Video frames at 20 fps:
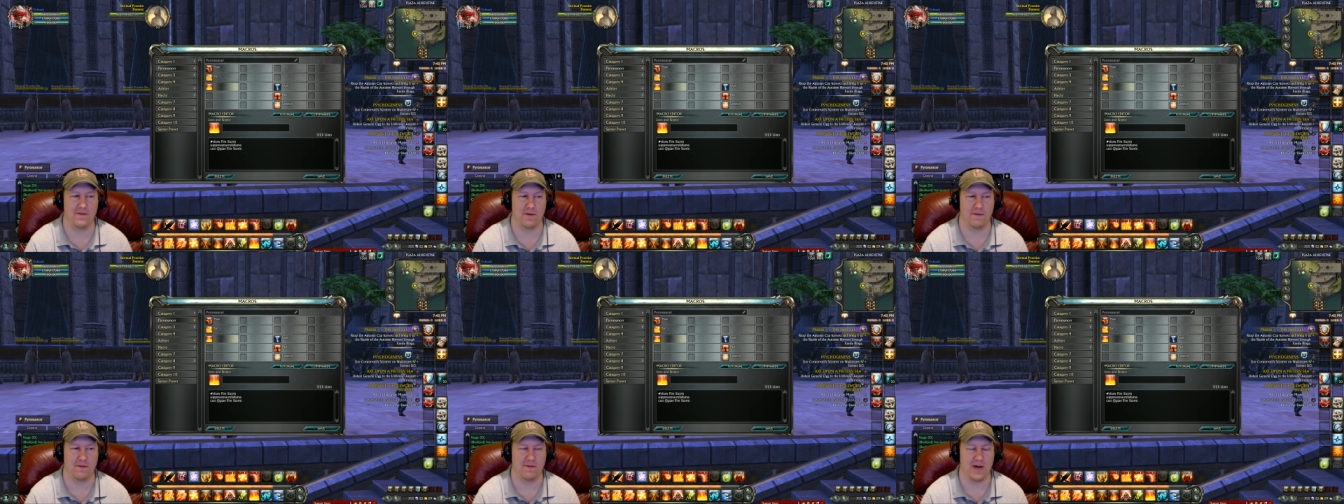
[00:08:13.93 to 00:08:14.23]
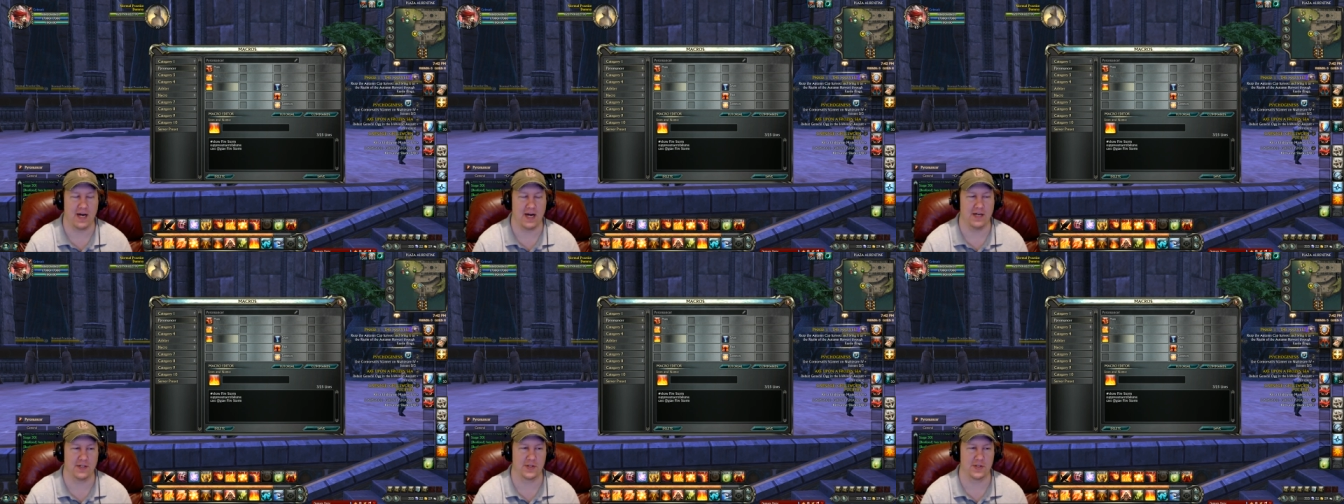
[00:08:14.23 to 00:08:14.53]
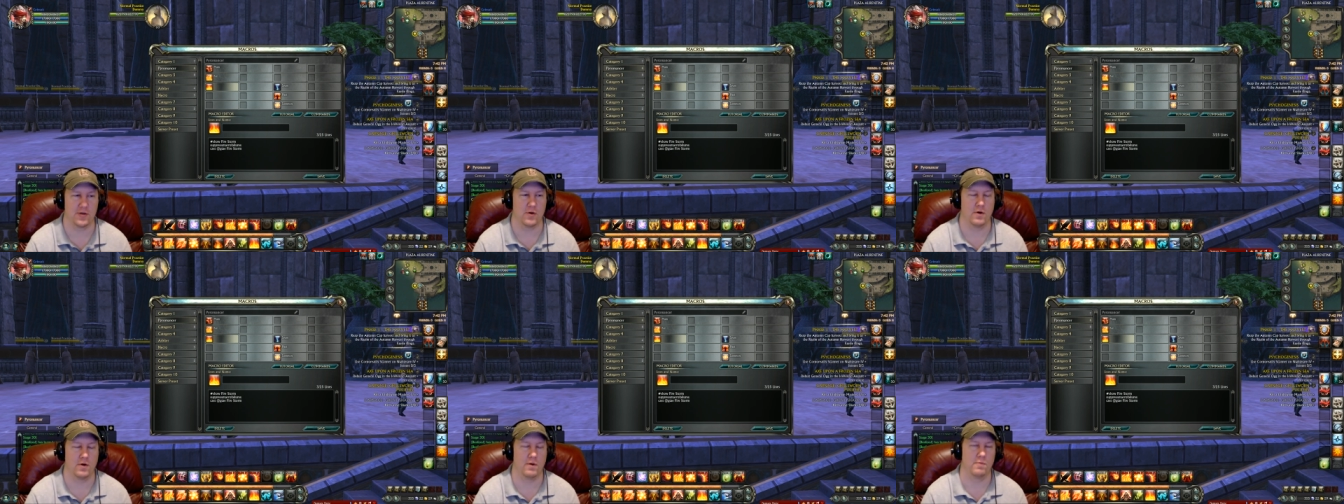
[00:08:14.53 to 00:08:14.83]
for
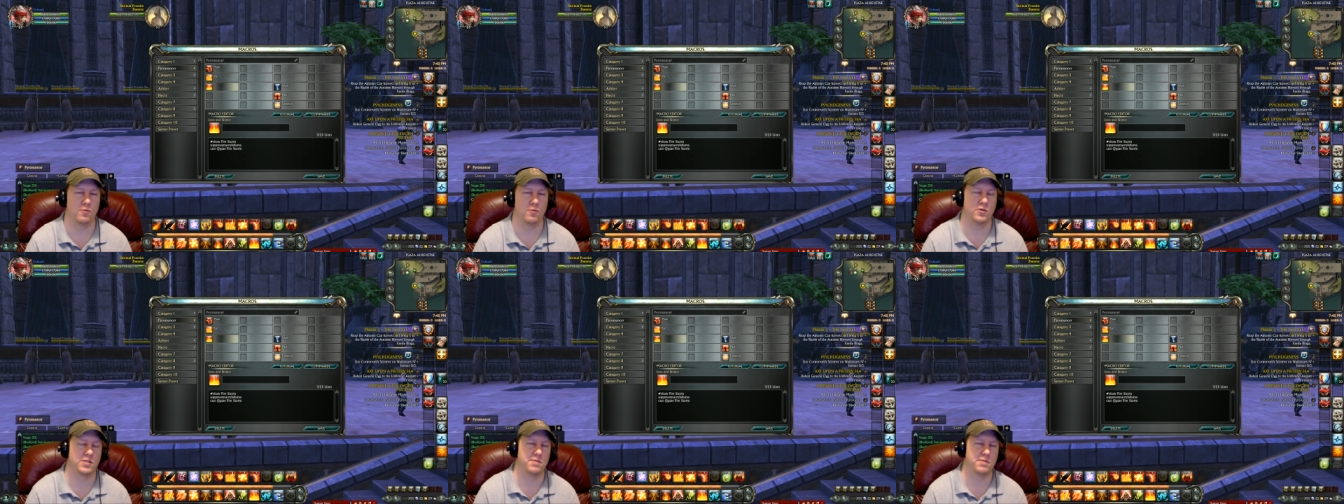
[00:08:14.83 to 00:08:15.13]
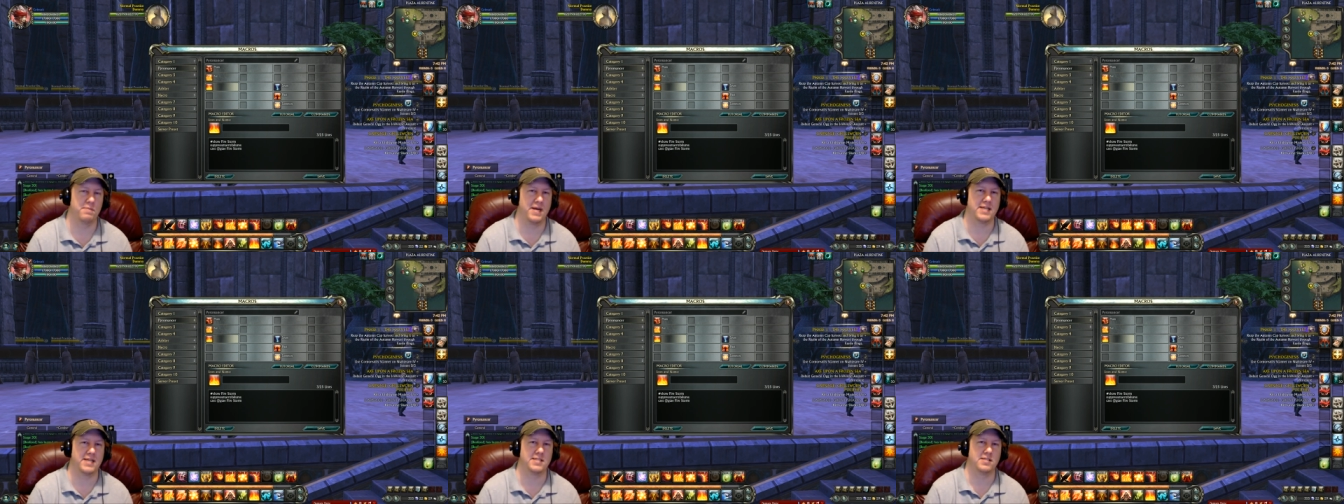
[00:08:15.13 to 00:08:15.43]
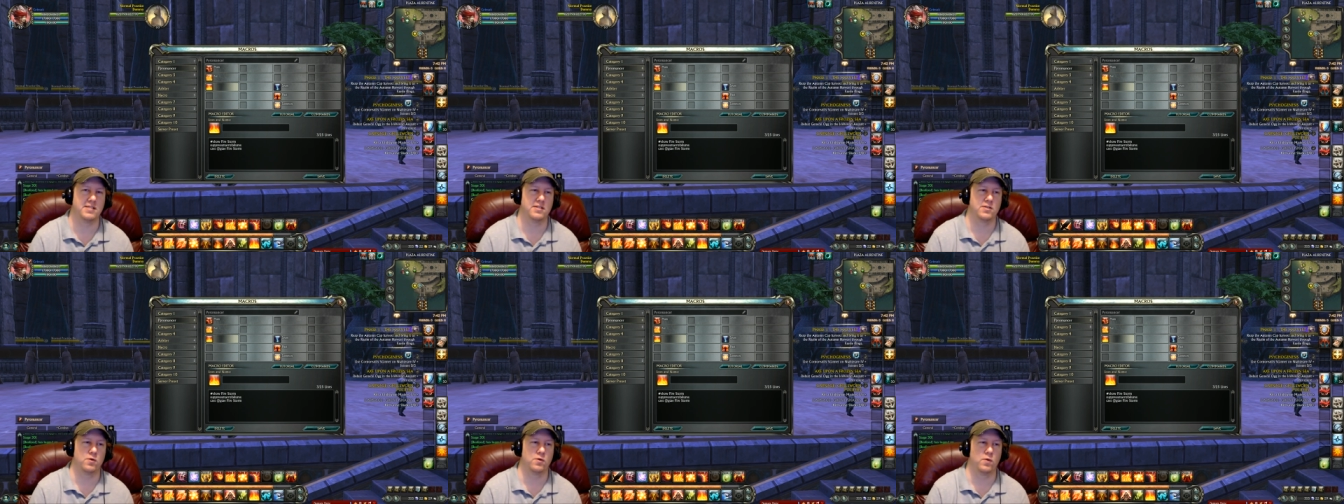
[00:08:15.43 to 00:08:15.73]
Firestorm, which
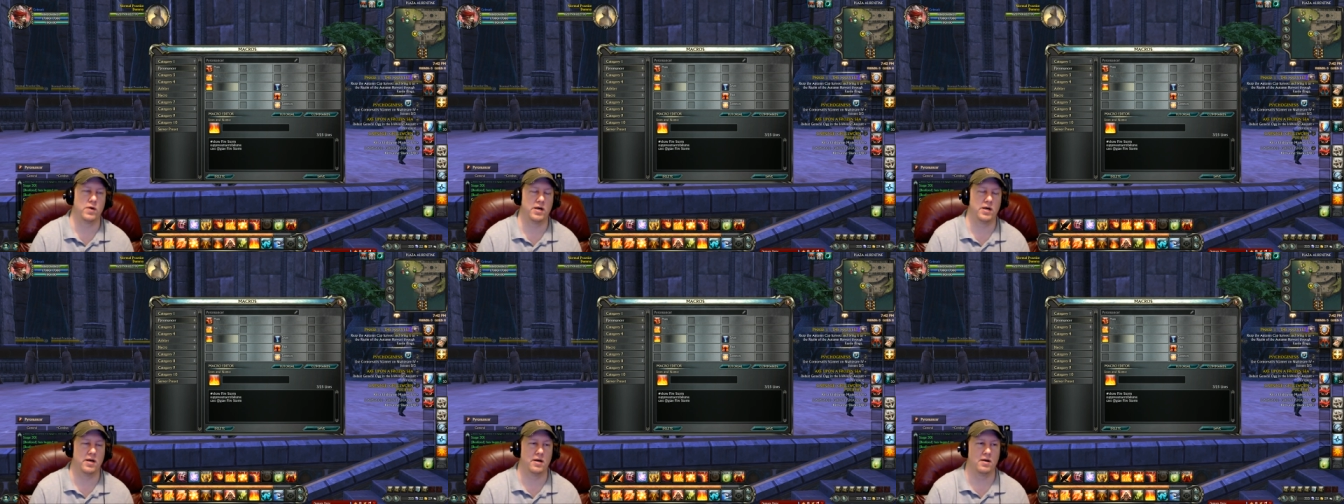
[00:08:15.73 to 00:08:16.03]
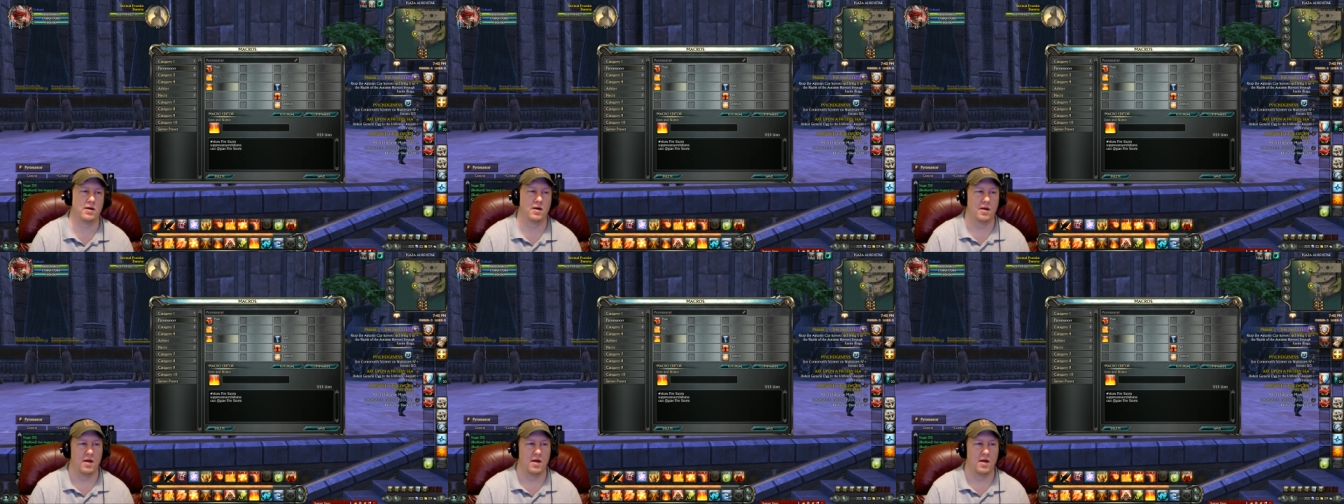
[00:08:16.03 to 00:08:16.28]
makes it to where